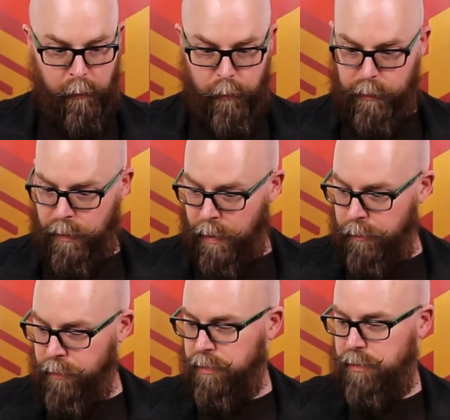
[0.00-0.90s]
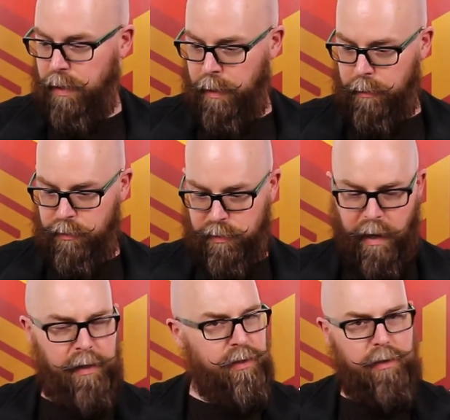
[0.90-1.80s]
I really like this, and it's
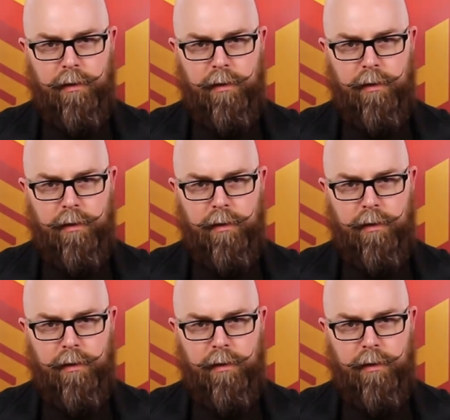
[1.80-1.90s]
nice,